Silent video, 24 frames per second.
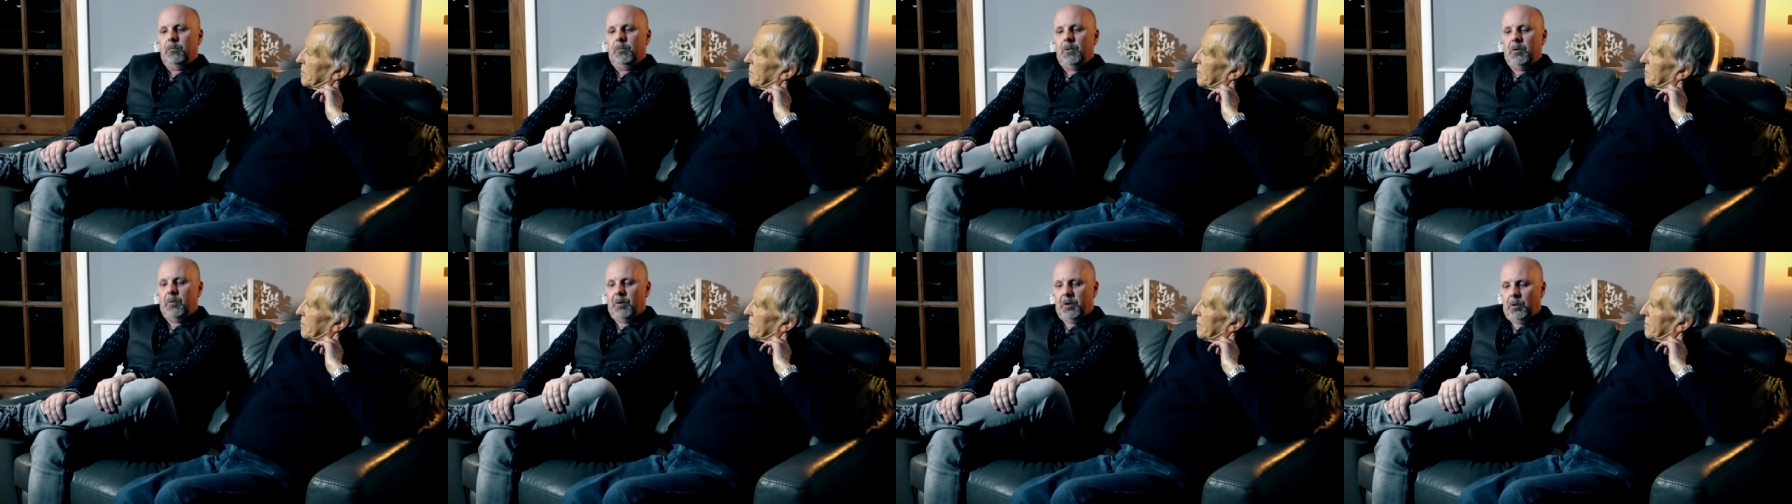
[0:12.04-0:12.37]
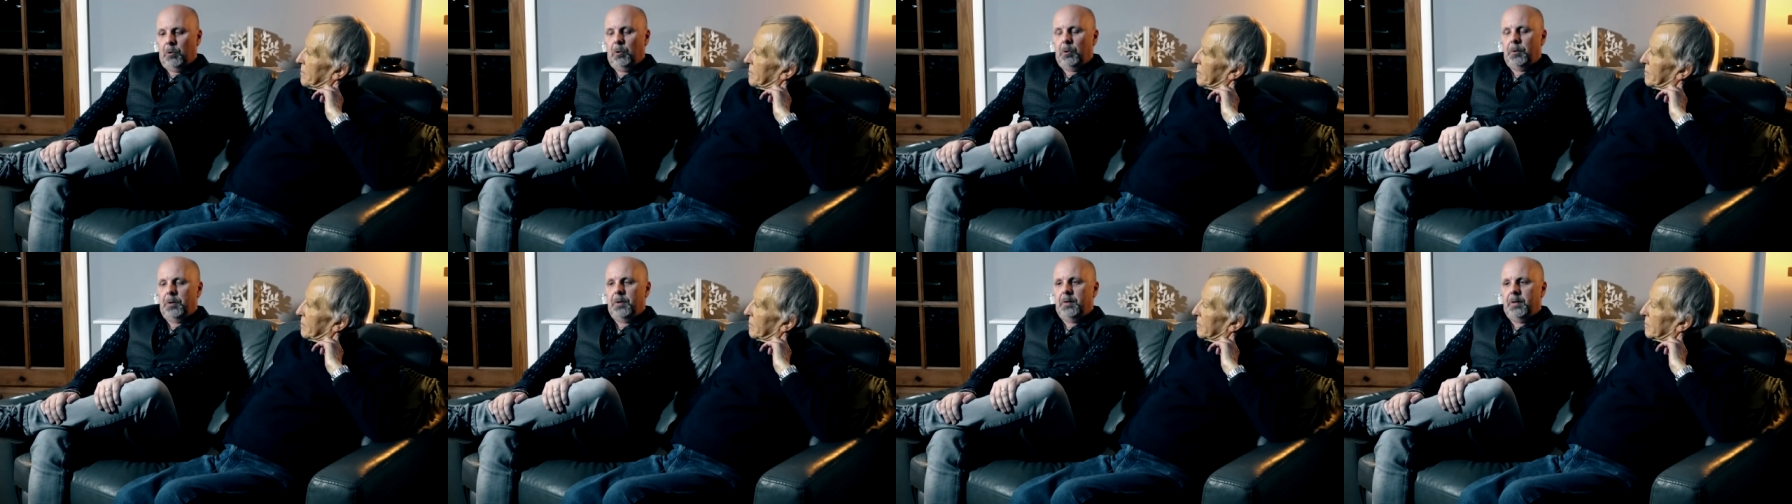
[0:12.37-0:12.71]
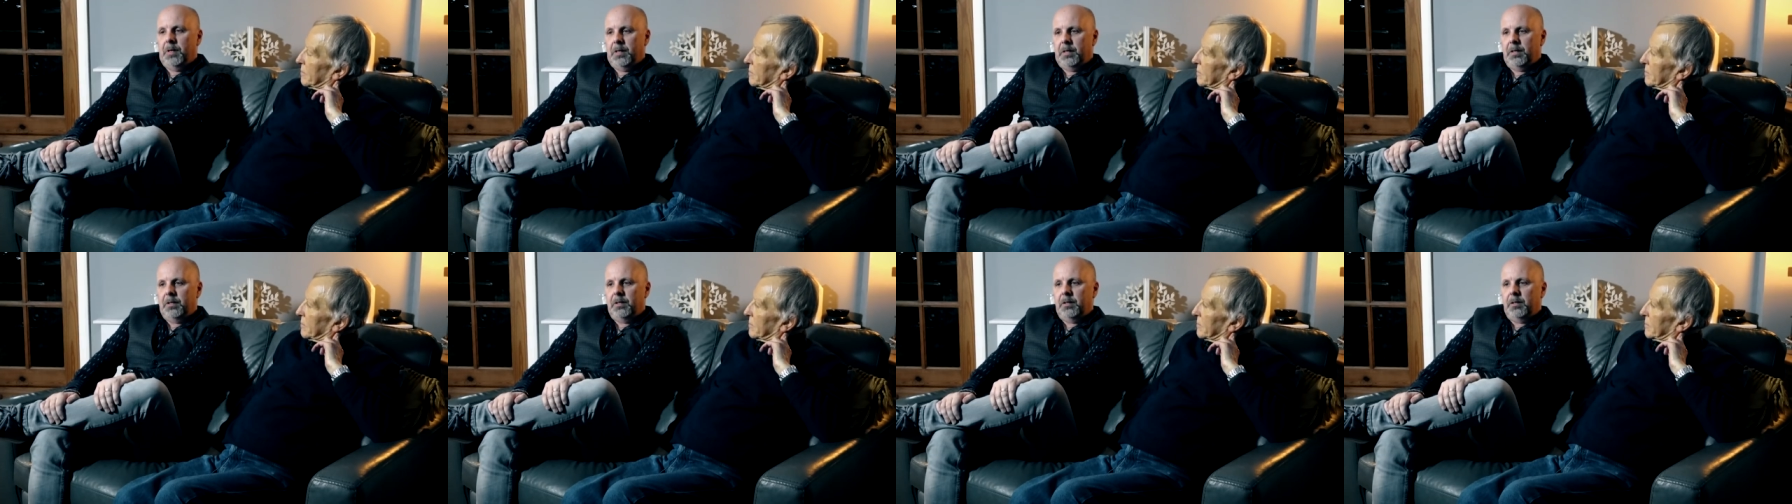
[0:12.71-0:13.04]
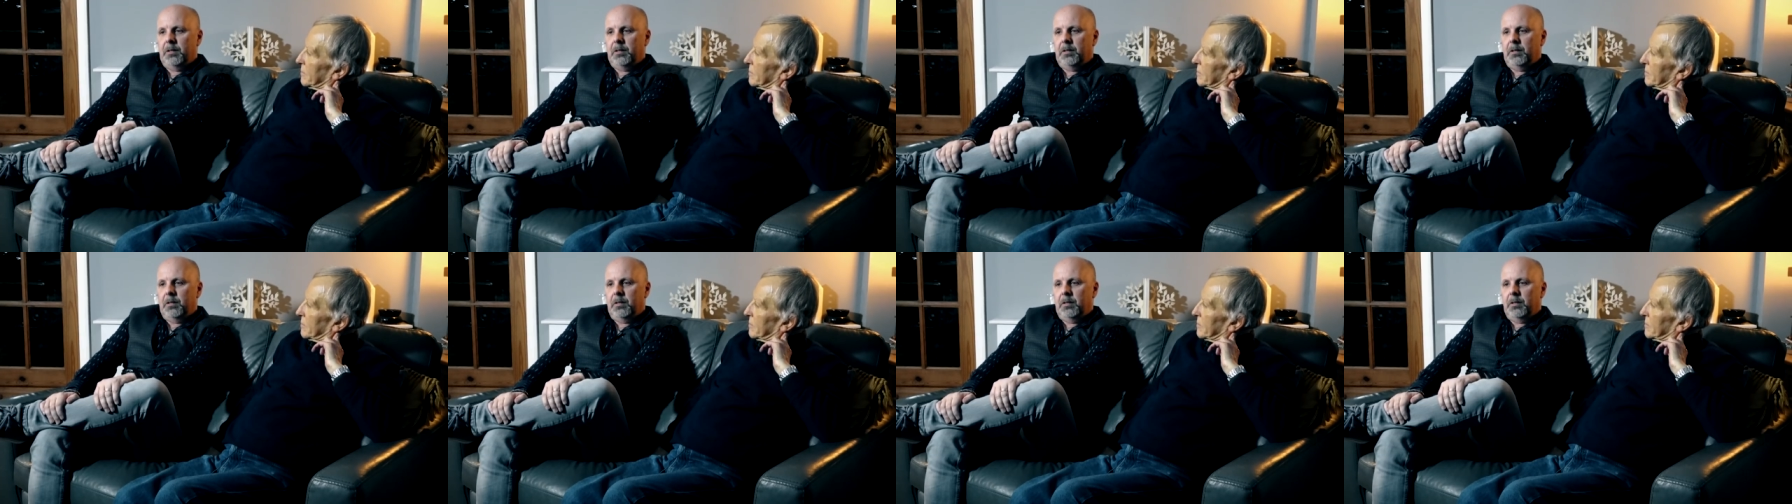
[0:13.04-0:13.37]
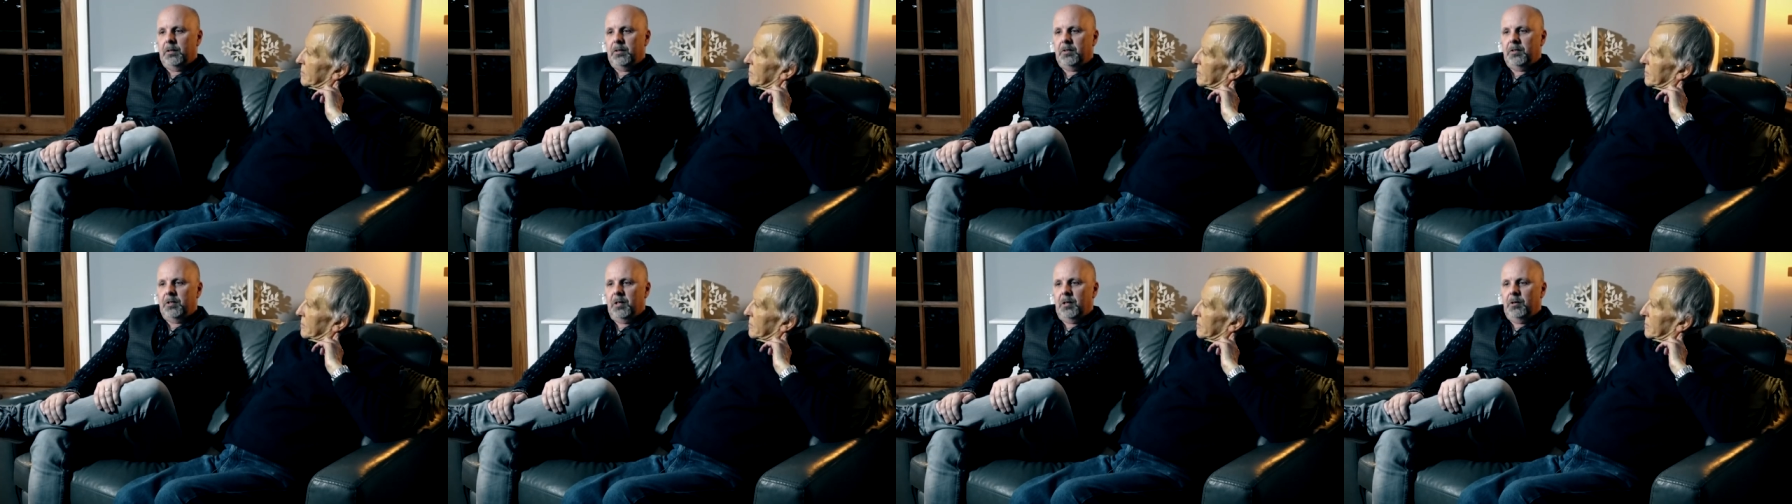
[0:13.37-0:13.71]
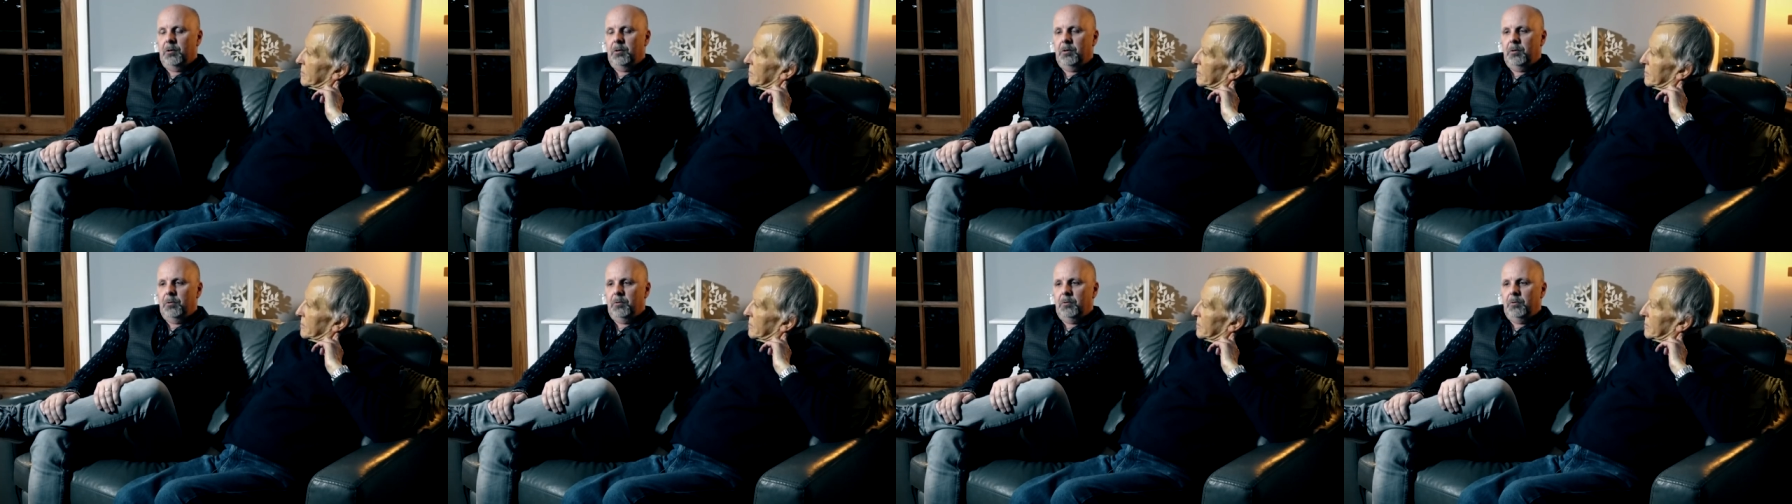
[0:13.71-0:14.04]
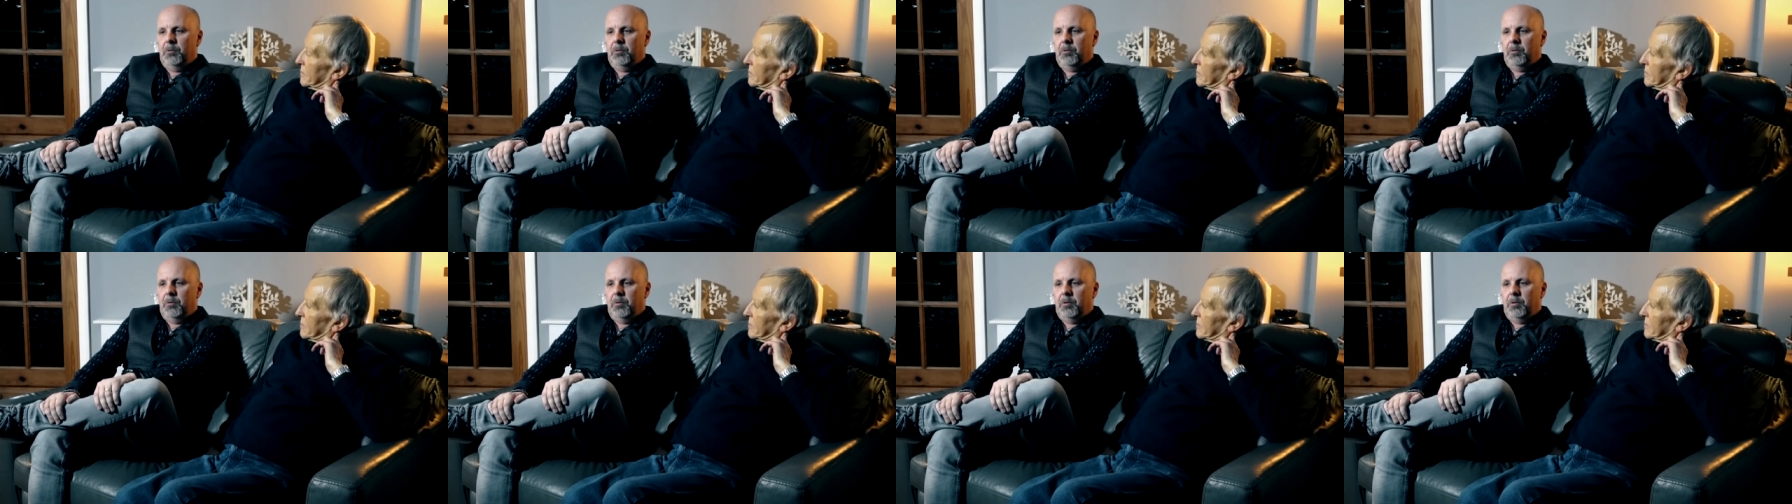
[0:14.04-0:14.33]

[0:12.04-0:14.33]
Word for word: We recorded this so